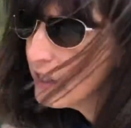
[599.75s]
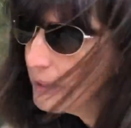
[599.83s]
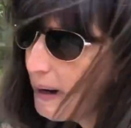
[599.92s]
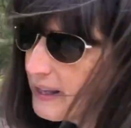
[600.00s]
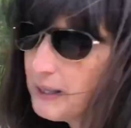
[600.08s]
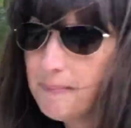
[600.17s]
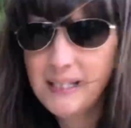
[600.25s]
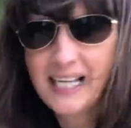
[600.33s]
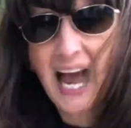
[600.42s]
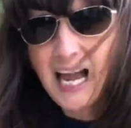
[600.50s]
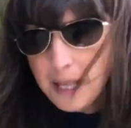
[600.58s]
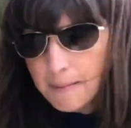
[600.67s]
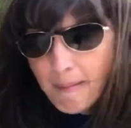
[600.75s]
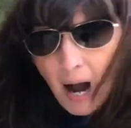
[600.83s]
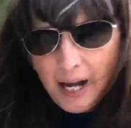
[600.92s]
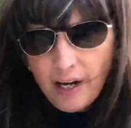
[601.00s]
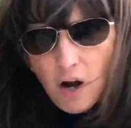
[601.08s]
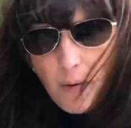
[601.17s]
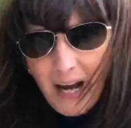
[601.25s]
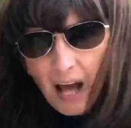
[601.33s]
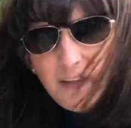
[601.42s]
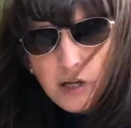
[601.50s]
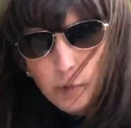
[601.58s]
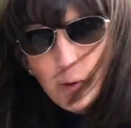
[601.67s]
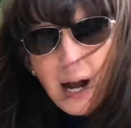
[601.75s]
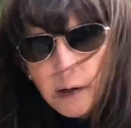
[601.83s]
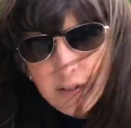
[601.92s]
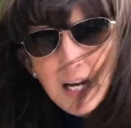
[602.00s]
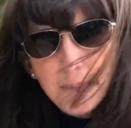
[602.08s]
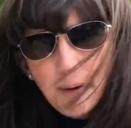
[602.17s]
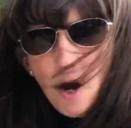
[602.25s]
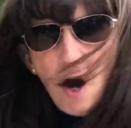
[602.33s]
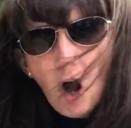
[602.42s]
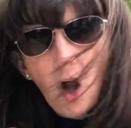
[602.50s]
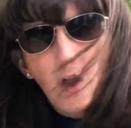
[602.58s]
about the Metat and the Mono and how they ground up all